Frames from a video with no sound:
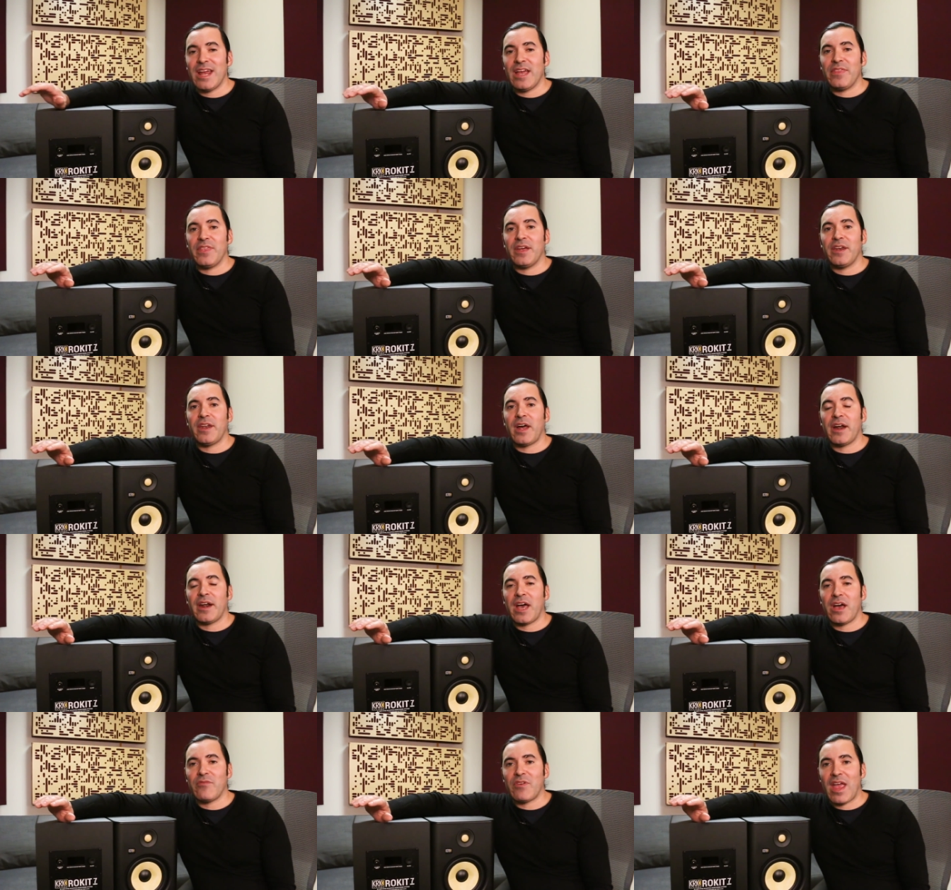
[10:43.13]
and then
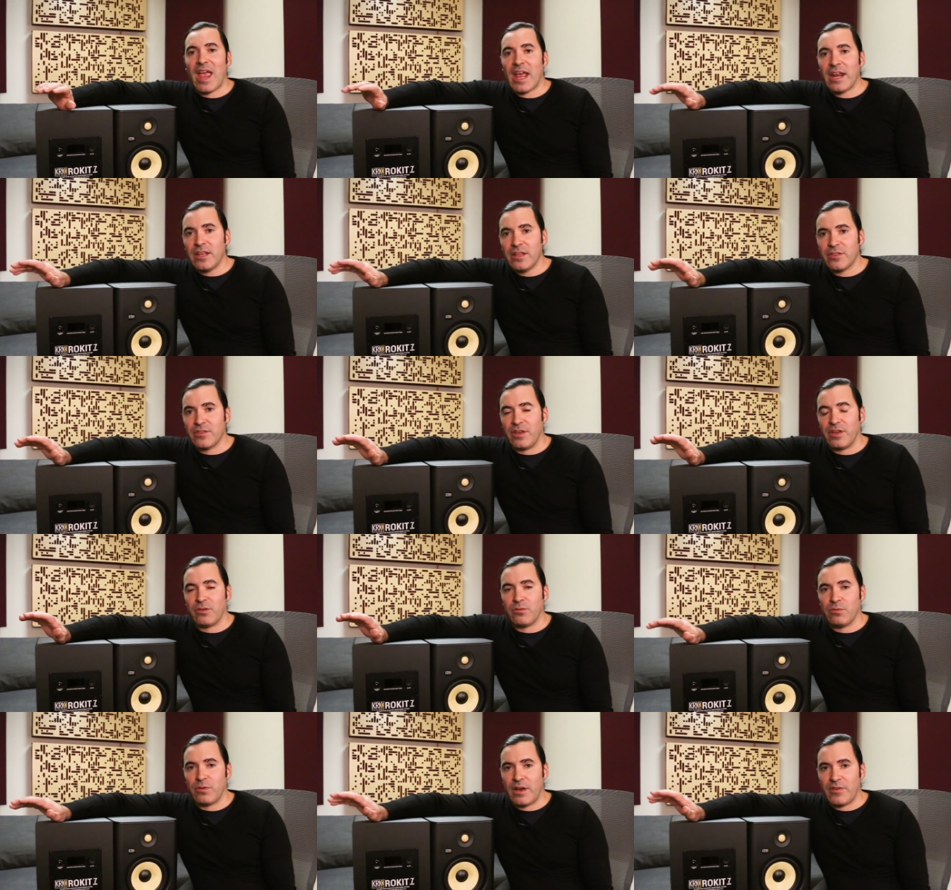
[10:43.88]
not have
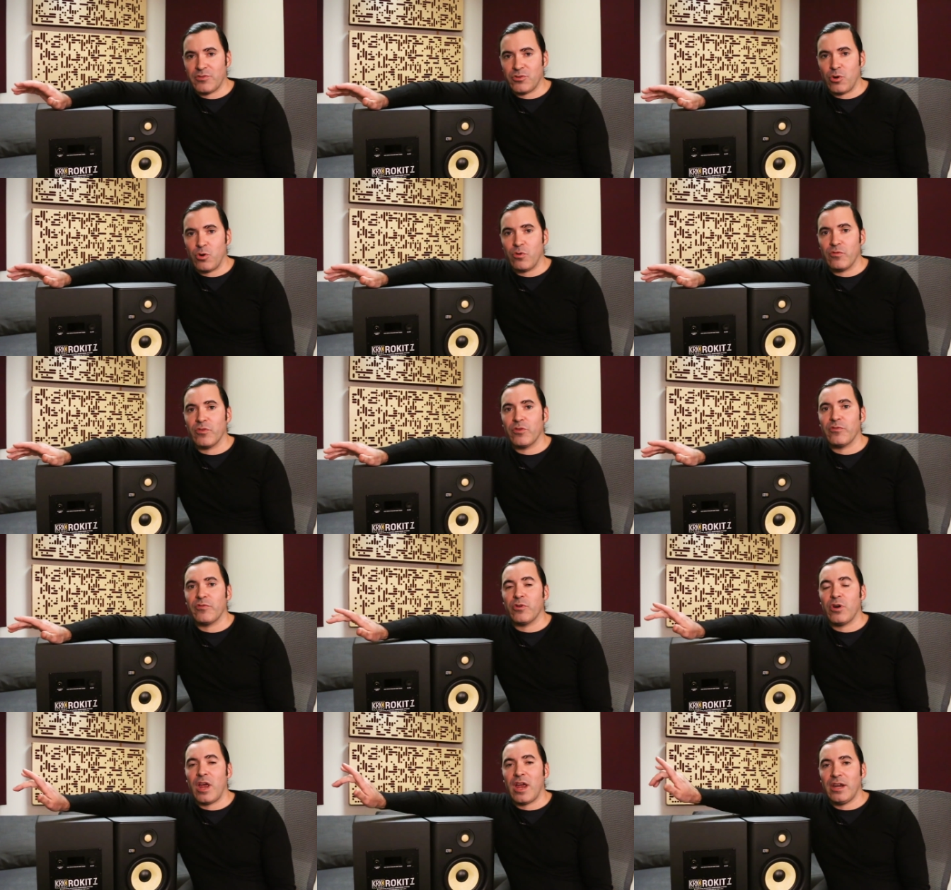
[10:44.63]
anything left
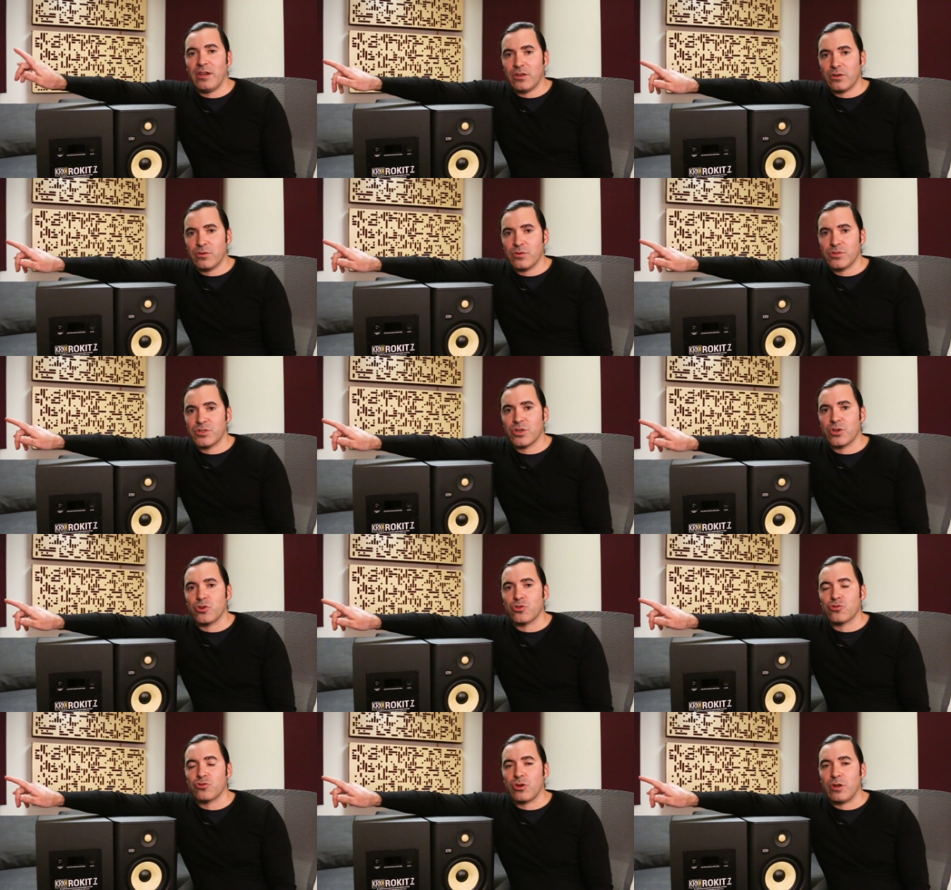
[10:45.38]
over for any
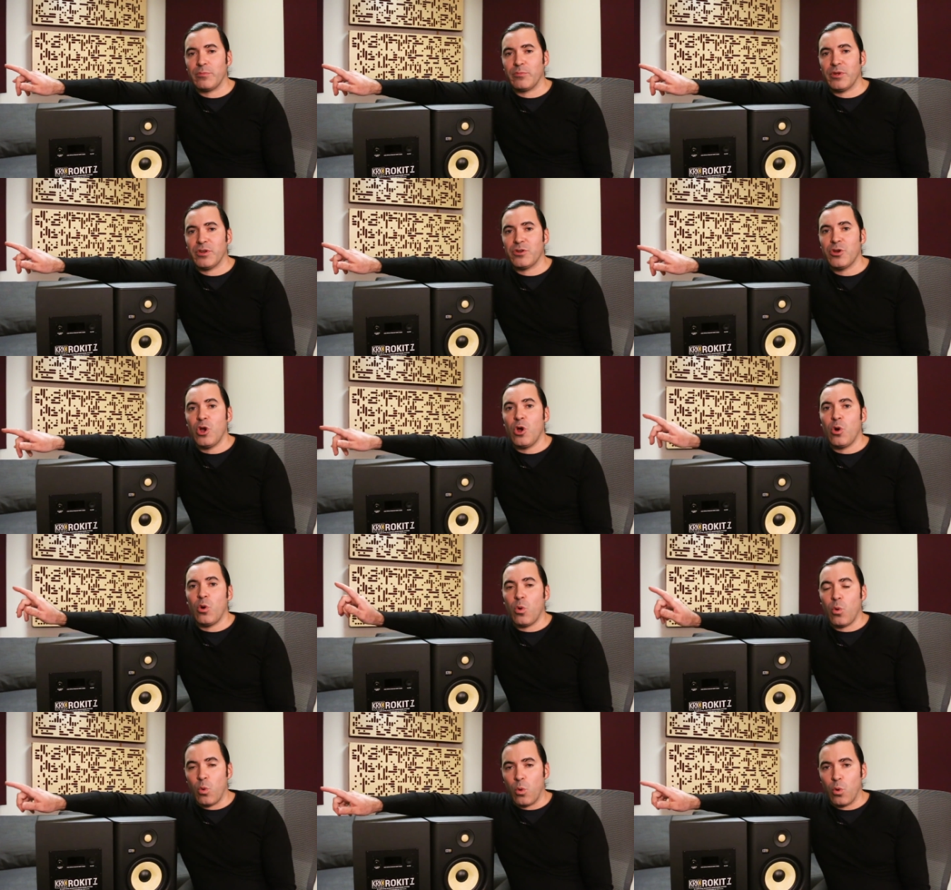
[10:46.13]
acoustic treatment
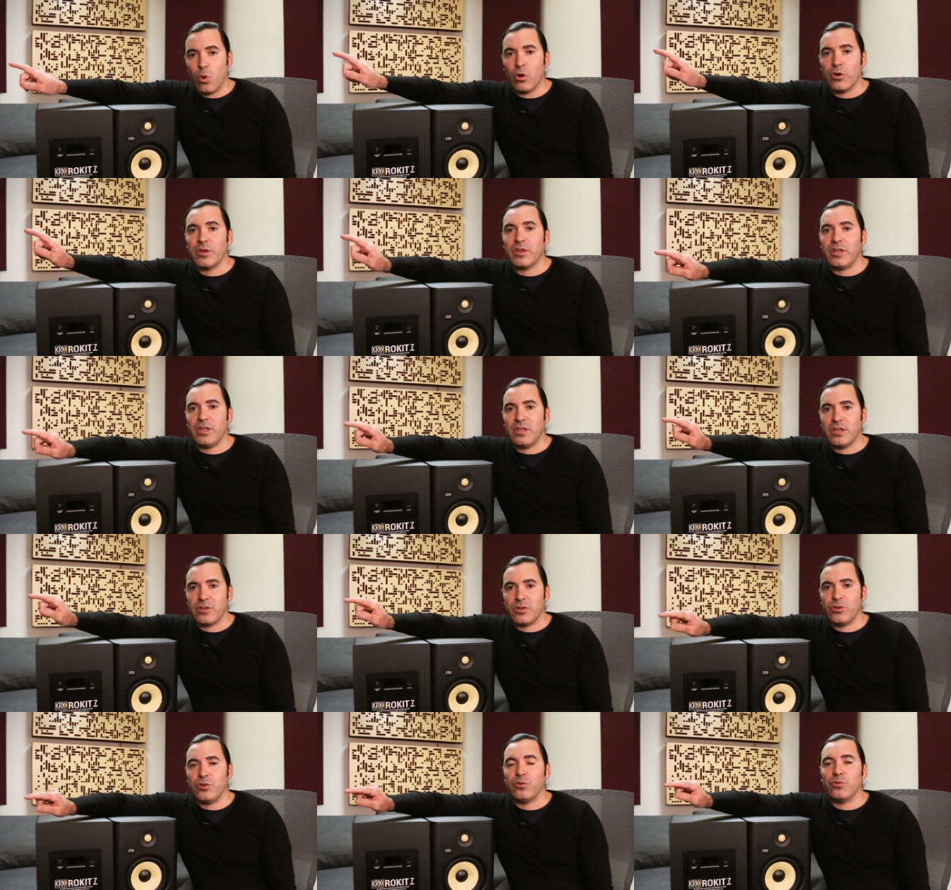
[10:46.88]
or
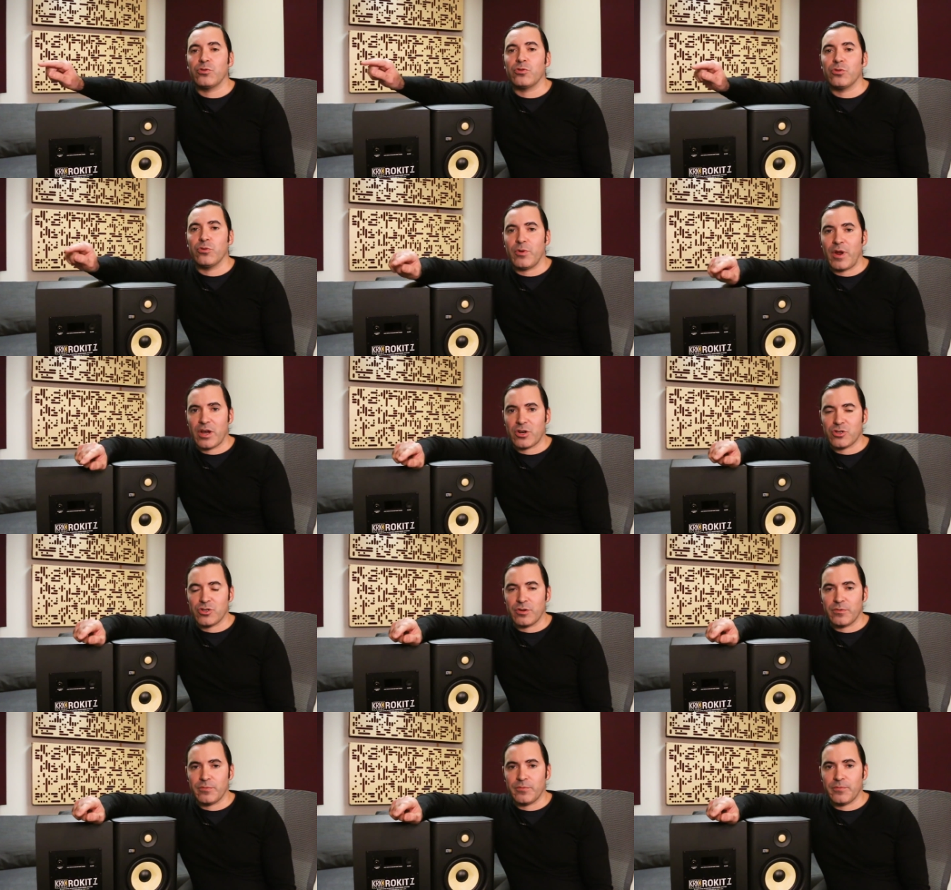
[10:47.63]
EQ
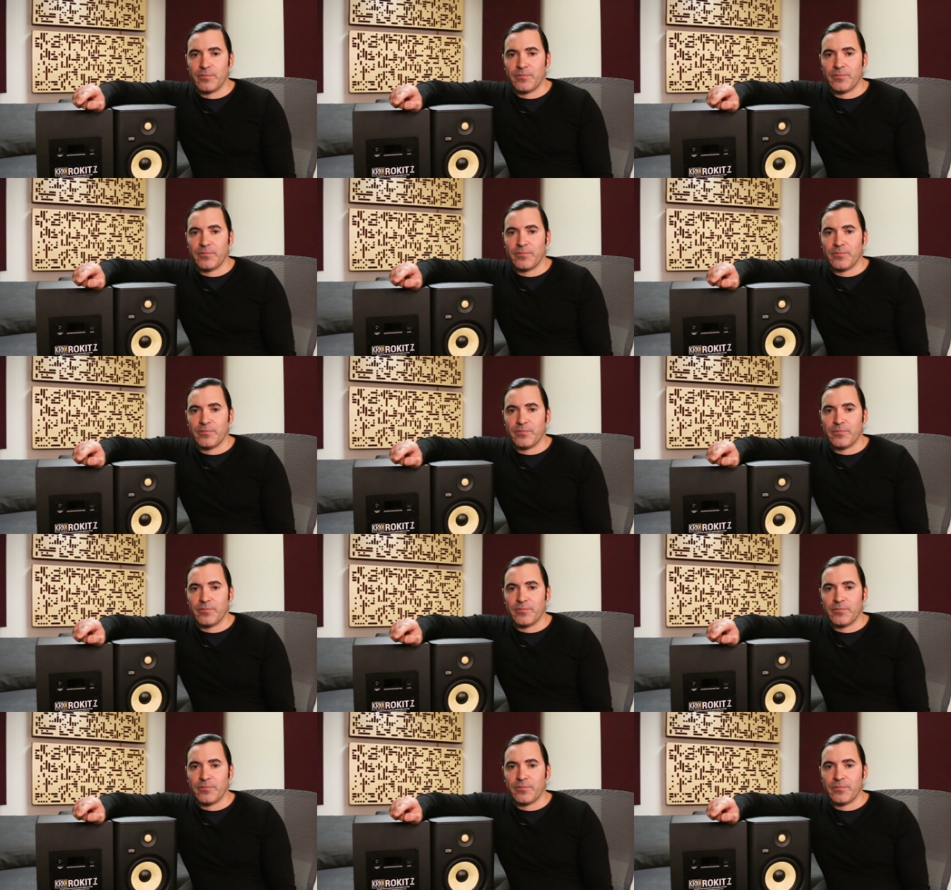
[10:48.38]
correction.